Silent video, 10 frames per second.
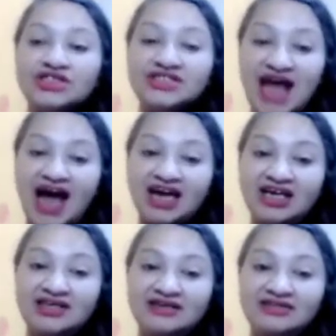
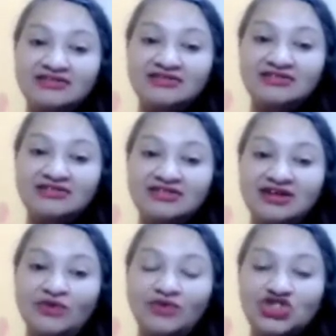stand
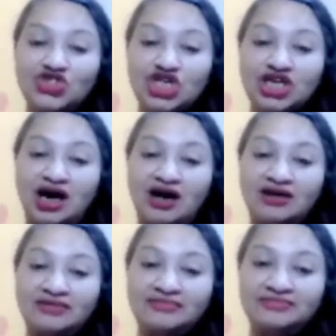with
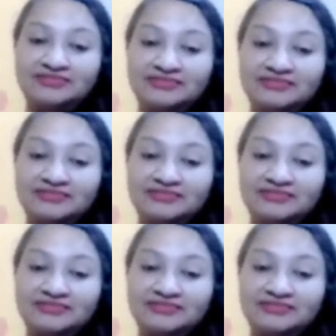Chica.